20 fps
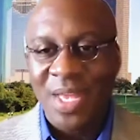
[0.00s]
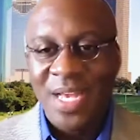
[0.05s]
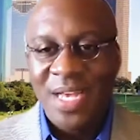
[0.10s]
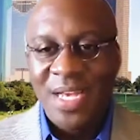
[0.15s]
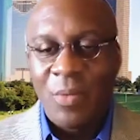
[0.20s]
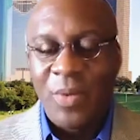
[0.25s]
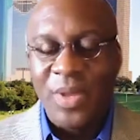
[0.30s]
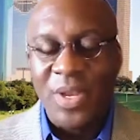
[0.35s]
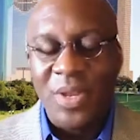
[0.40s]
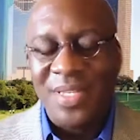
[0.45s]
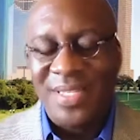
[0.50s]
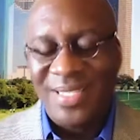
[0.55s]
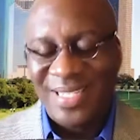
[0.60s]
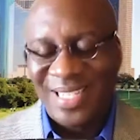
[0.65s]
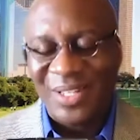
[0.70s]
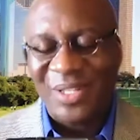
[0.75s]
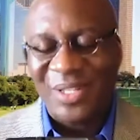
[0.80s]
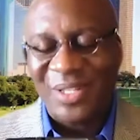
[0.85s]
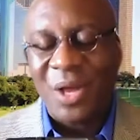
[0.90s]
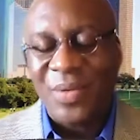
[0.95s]
we don't
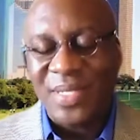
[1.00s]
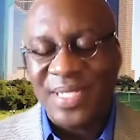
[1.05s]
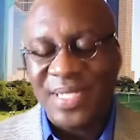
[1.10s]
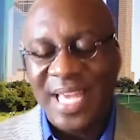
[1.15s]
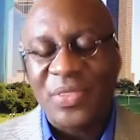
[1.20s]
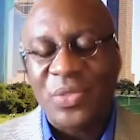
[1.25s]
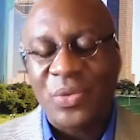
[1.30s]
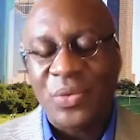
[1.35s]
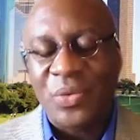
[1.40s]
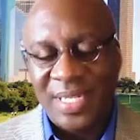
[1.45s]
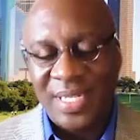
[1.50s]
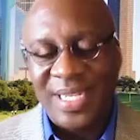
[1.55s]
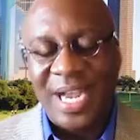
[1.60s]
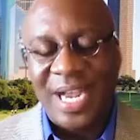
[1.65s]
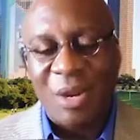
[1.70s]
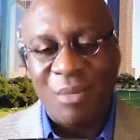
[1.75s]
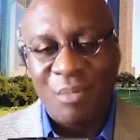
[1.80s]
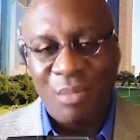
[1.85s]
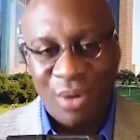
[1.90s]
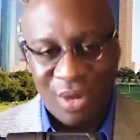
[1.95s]
necessarily always get through an
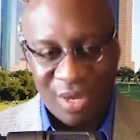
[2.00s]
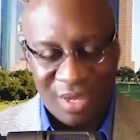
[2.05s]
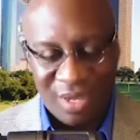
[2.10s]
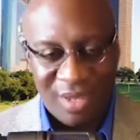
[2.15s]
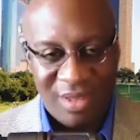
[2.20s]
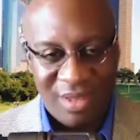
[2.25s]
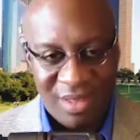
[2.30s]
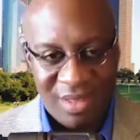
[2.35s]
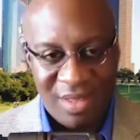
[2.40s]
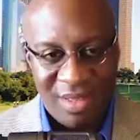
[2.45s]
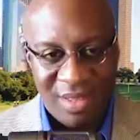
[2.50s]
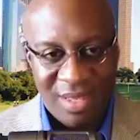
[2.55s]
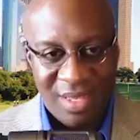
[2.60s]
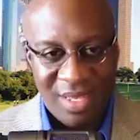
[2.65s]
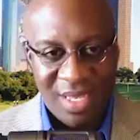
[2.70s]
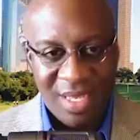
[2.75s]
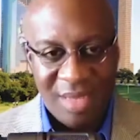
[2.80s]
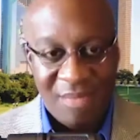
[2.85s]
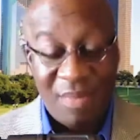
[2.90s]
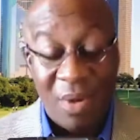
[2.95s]
entire book,
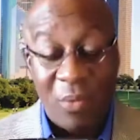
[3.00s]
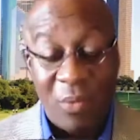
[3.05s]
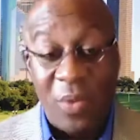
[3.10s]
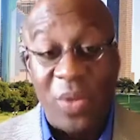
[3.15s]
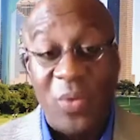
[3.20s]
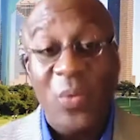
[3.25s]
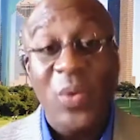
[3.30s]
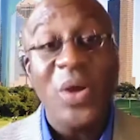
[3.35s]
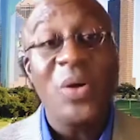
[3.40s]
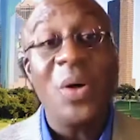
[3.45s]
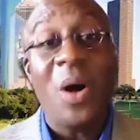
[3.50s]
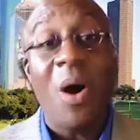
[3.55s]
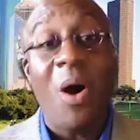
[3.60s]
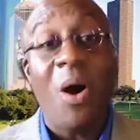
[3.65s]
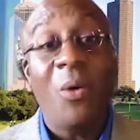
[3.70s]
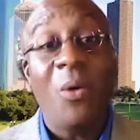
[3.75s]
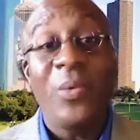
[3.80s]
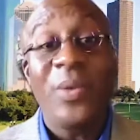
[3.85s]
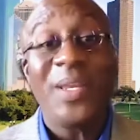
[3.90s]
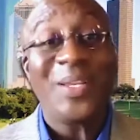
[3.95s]
but we will
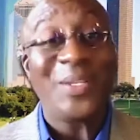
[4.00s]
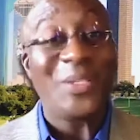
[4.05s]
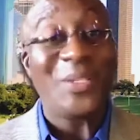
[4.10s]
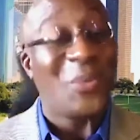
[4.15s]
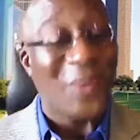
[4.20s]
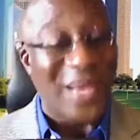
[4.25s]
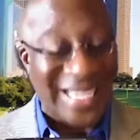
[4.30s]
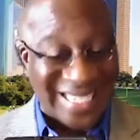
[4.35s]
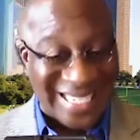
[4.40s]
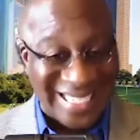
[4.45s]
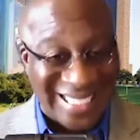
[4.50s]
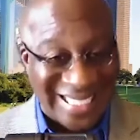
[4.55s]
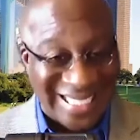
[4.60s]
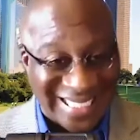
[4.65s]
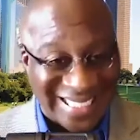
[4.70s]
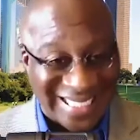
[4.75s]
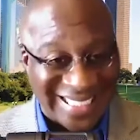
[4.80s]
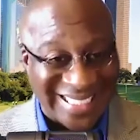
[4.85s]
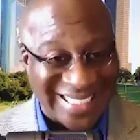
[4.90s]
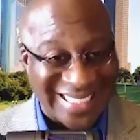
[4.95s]
all read a tweet.
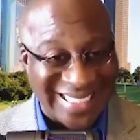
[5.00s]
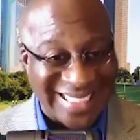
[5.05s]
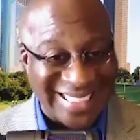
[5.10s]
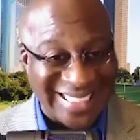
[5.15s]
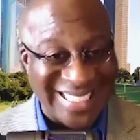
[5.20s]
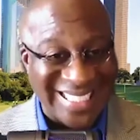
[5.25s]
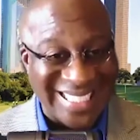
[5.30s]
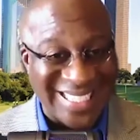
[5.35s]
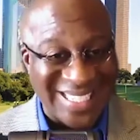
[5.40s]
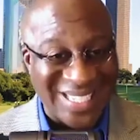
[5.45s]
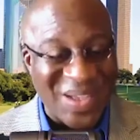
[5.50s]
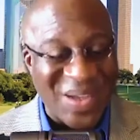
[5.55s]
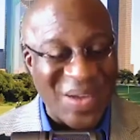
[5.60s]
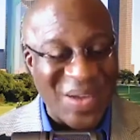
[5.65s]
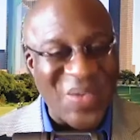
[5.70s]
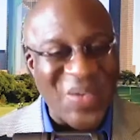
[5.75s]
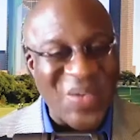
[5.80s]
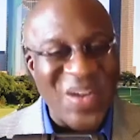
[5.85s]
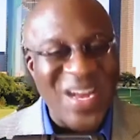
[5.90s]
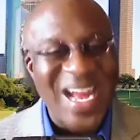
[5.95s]

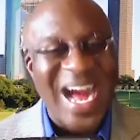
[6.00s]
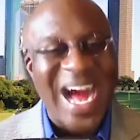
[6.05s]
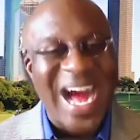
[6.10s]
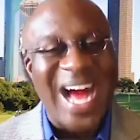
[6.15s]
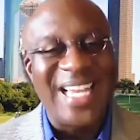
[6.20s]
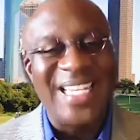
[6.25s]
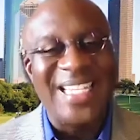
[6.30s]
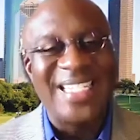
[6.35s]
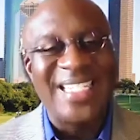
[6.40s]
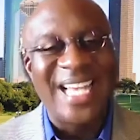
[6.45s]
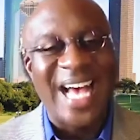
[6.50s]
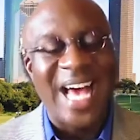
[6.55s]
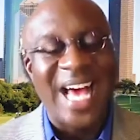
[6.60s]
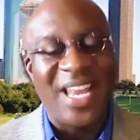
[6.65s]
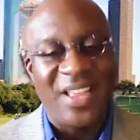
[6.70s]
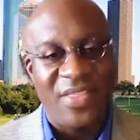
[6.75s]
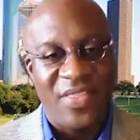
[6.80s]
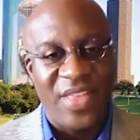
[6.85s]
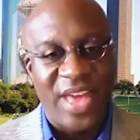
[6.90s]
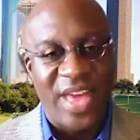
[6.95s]
So I
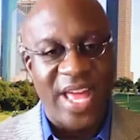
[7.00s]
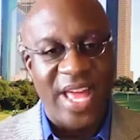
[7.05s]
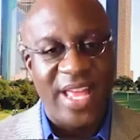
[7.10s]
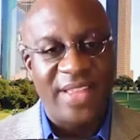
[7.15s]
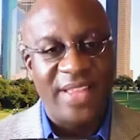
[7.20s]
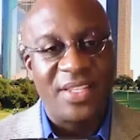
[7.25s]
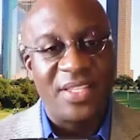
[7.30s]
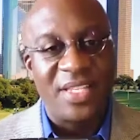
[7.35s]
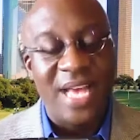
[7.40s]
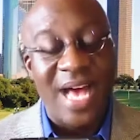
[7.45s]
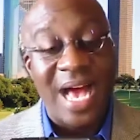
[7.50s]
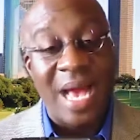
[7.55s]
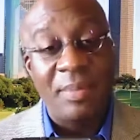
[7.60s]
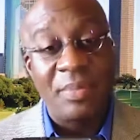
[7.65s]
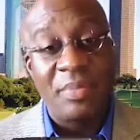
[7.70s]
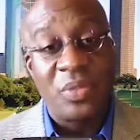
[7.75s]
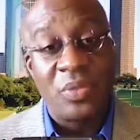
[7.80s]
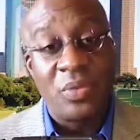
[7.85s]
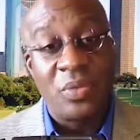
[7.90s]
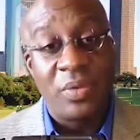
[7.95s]
decided that at the
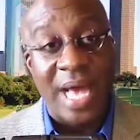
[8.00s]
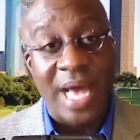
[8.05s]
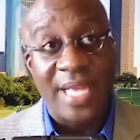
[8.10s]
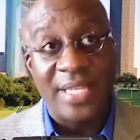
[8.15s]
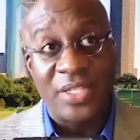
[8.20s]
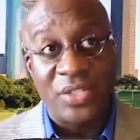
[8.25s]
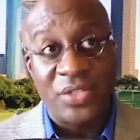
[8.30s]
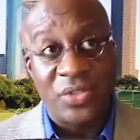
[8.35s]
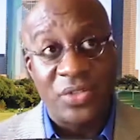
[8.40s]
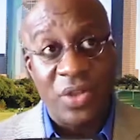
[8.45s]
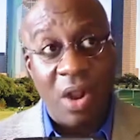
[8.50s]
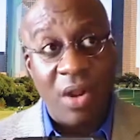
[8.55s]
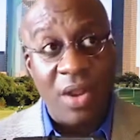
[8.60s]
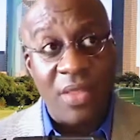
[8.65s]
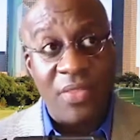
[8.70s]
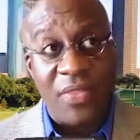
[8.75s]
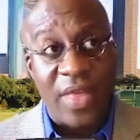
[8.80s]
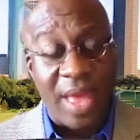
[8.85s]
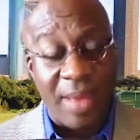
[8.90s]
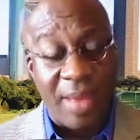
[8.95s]
time I started
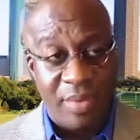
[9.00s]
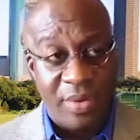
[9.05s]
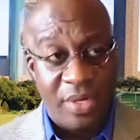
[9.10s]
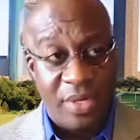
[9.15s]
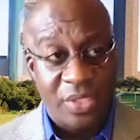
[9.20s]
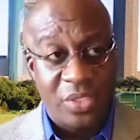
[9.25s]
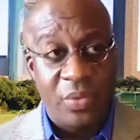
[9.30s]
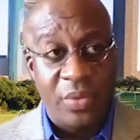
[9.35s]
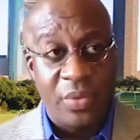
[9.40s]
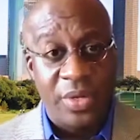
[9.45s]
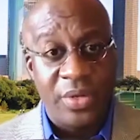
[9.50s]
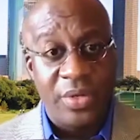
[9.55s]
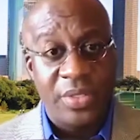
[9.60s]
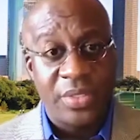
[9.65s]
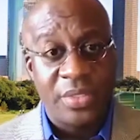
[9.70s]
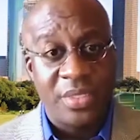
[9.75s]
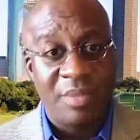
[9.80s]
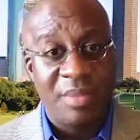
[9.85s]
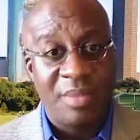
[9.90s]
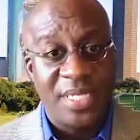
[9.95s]
that book,
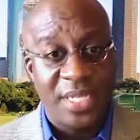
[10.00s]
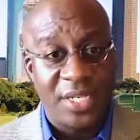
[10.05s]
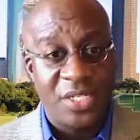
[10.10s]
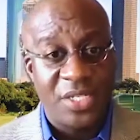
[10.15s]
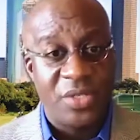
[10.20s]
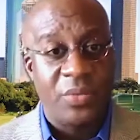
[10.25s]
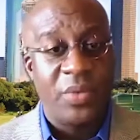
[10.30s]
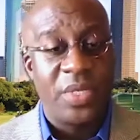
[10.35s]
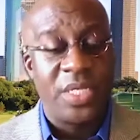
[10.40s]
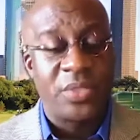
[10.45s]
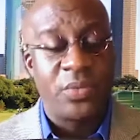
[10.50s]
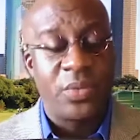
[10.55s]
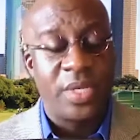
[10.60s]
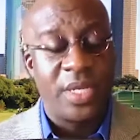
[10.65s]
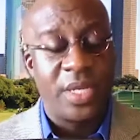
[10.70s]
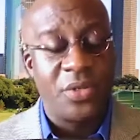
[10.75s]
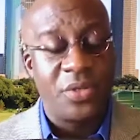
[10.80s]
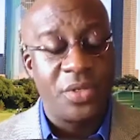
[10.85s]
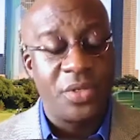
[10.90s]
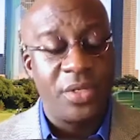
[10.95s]
Twitter's limitation was
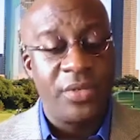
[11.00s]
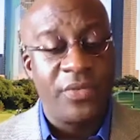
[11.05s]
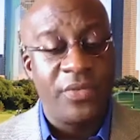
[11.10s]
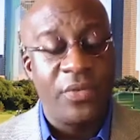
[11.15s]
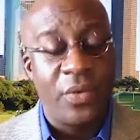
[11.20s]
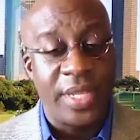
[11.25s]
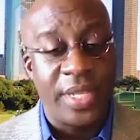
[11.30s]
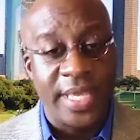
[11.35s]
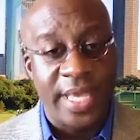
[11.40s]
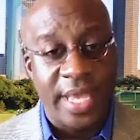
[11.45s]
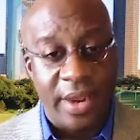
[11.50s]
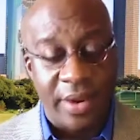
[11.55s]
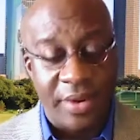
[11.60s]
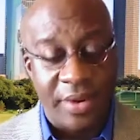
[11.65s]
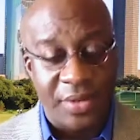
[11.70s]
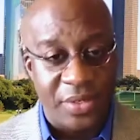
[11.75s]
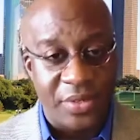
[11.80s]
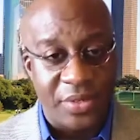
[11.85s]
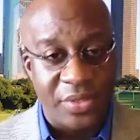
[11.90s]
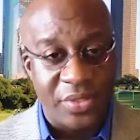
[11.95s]
140
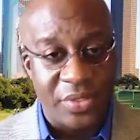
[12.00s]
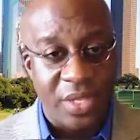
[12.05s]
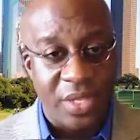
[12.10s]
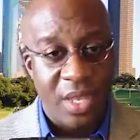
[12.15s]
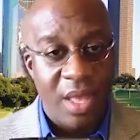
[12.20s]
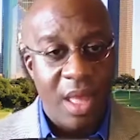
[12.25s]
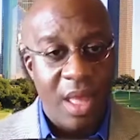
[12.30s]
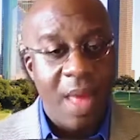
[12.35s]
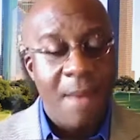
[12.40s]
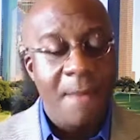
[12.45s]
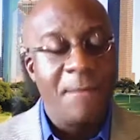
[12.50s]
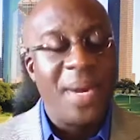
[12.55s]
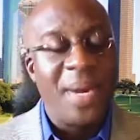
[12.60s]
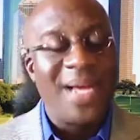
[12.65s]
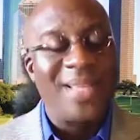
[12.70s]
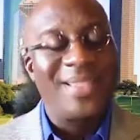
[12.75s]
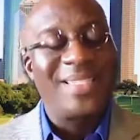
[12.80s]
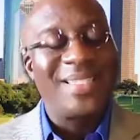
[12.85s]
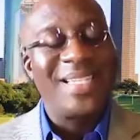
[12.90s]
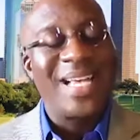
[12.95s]
characters. Right, By the
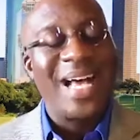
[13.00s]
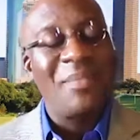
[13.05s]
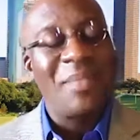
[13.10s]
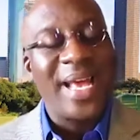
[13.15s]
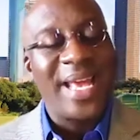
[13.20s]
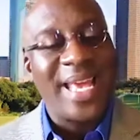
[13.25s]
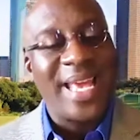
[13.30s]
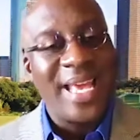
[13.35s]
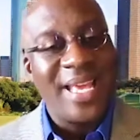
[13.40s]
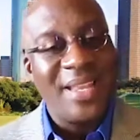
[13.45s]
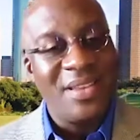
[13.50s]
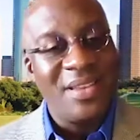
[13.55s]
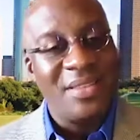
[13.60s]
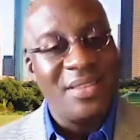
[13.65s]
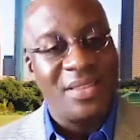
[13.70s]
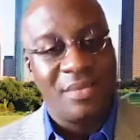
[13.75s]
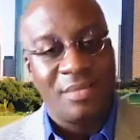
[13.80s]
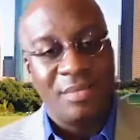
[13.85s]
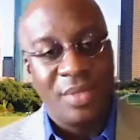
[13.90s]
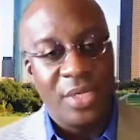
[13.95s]
time I ended the
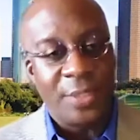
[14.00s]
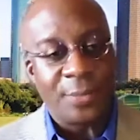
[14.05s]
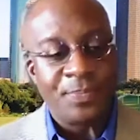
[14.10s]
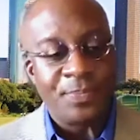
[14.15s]
book,